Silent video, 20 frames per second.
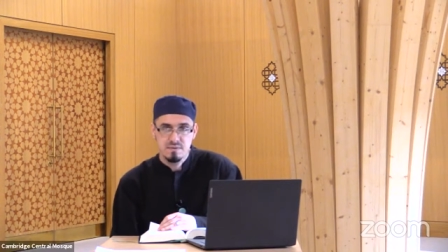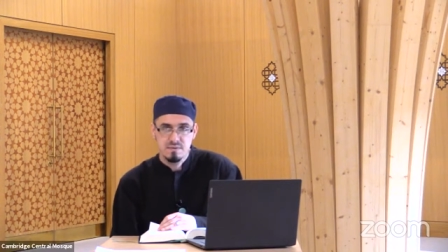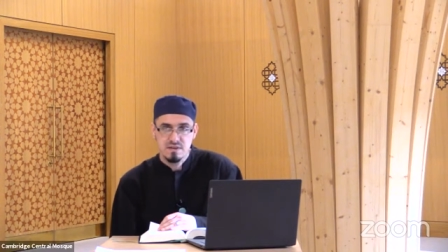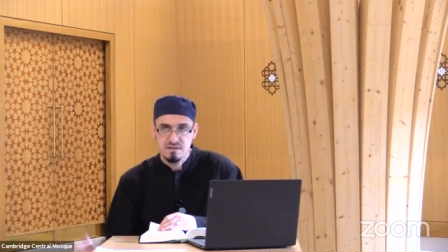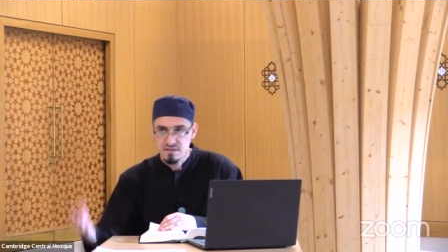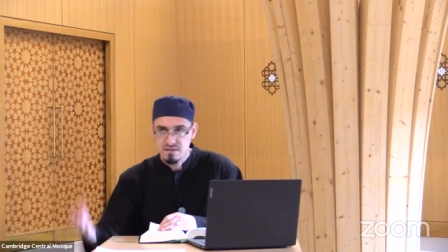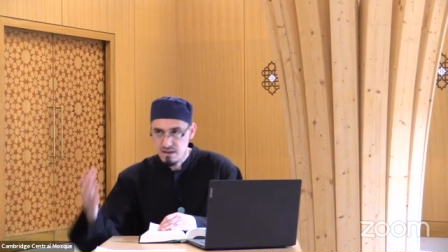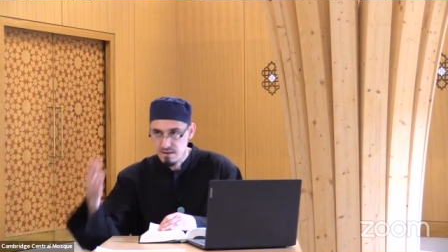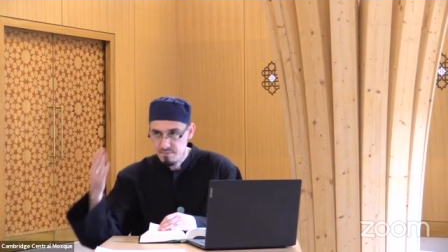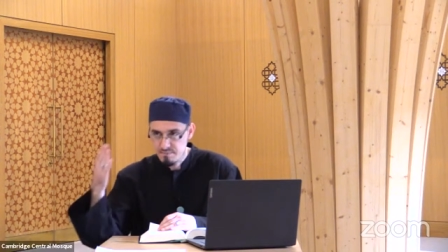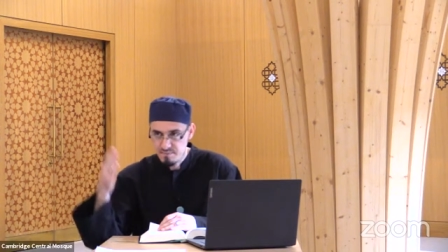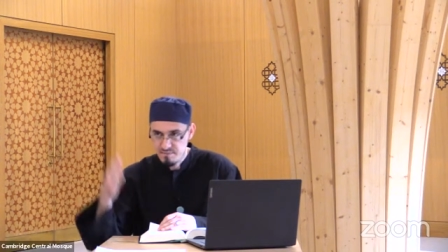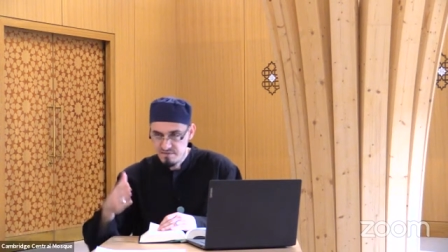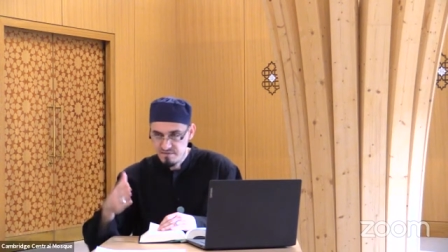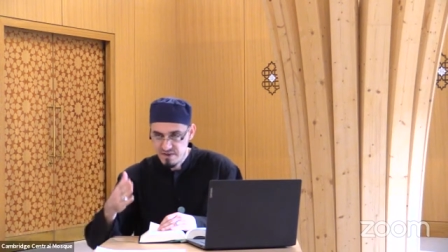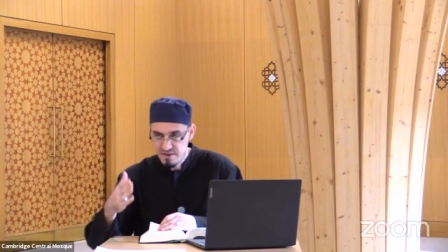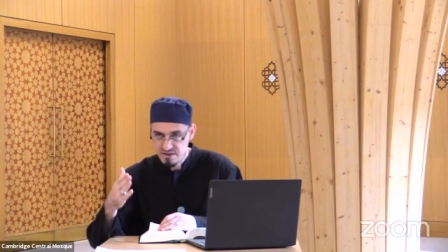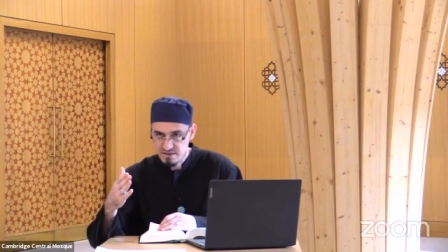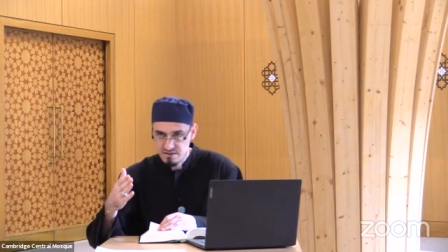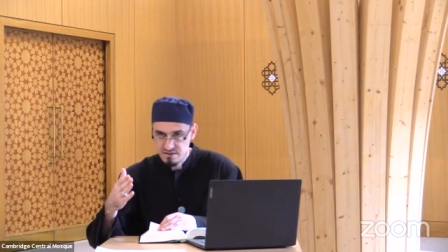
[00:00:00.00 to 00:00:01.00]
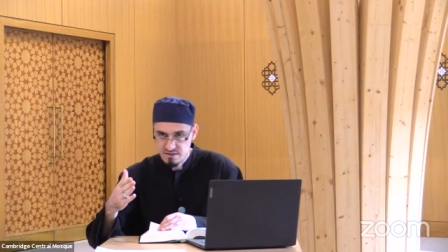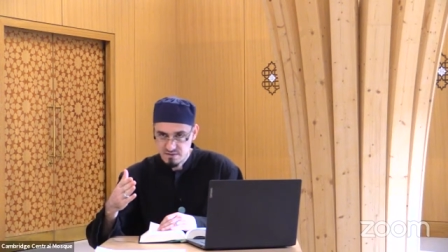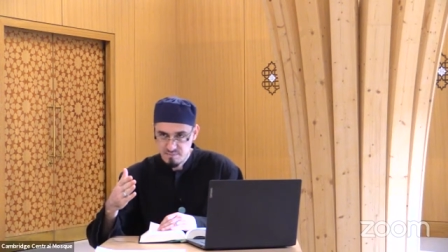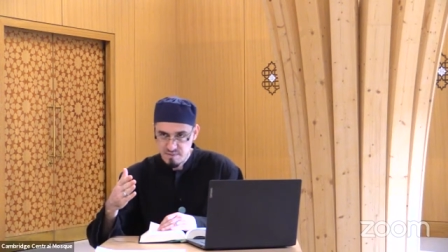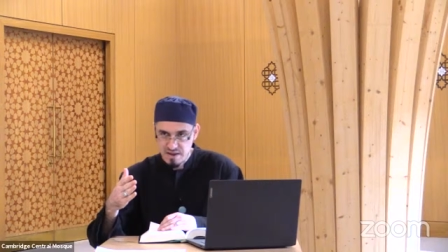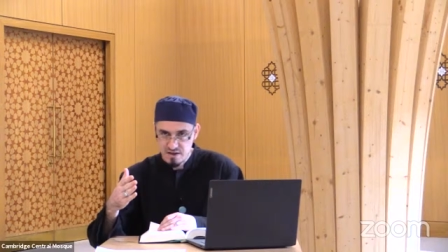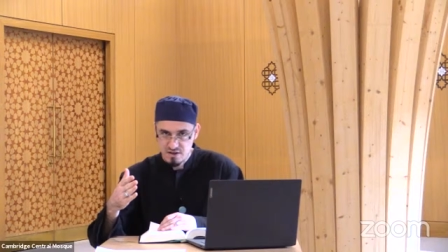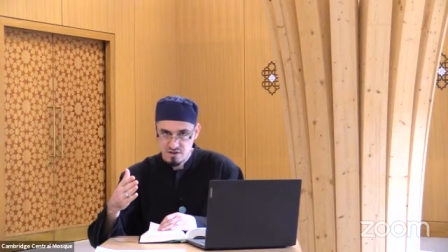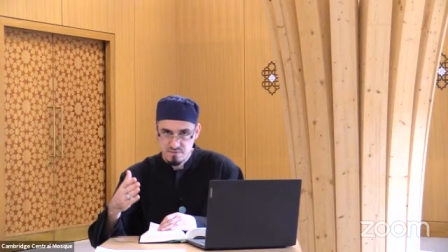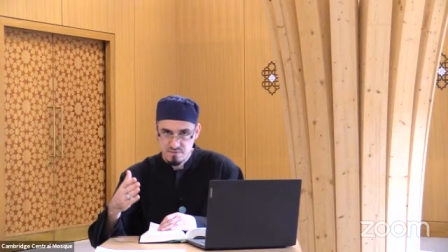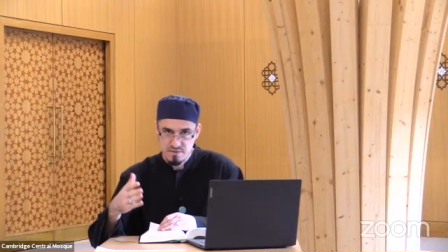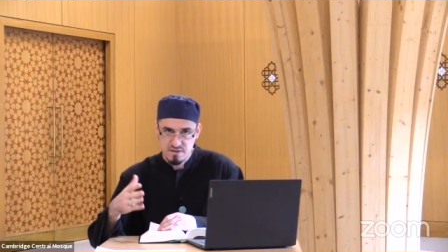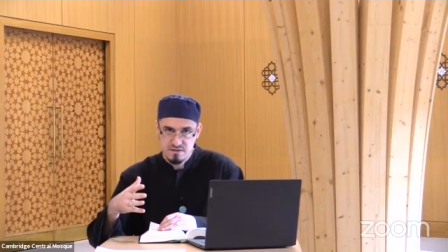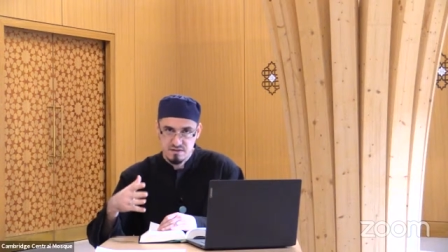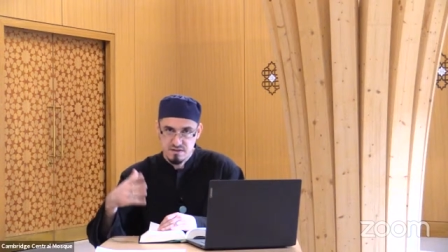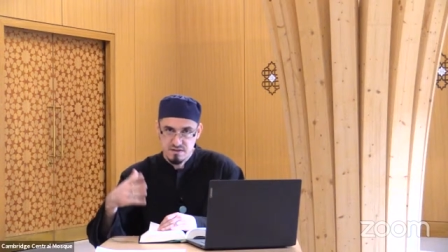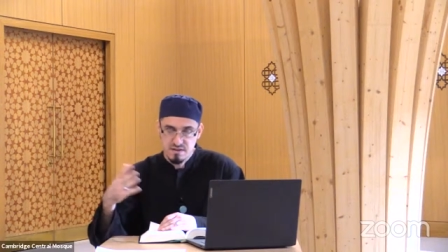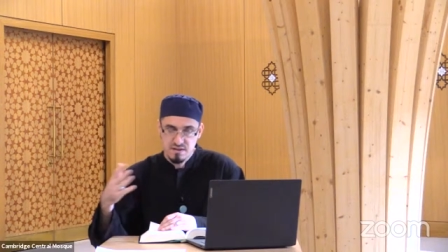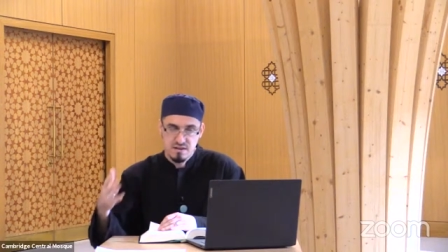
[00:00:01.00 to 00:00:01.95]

means a fixed punishment.